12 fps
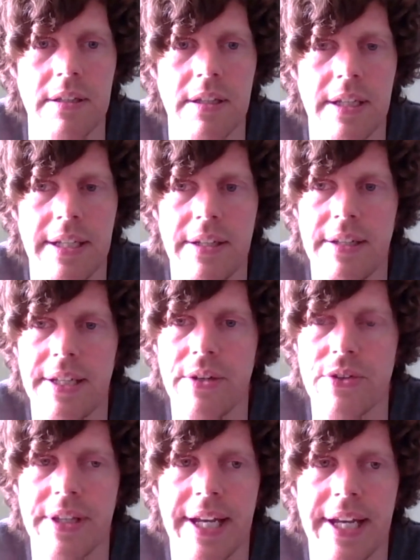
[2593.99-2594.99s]
the lead
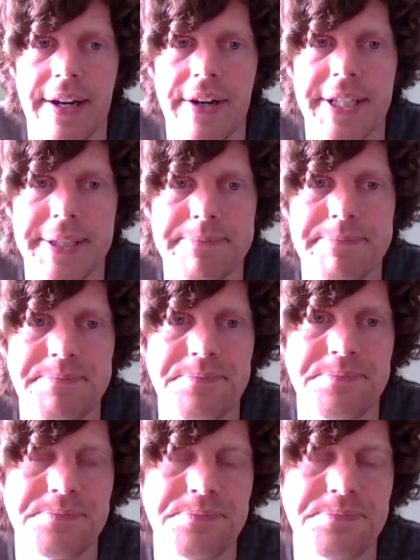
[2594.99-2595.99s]
leaders in that area.
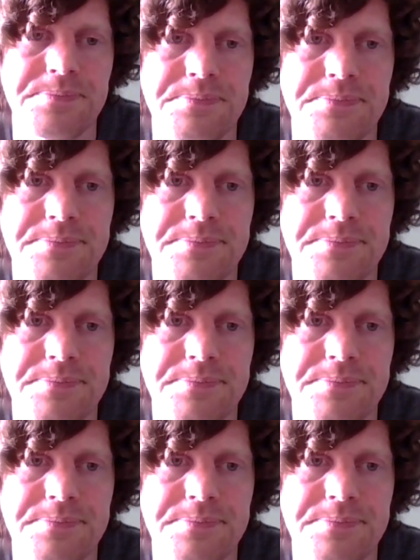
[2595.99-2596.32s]
Okay,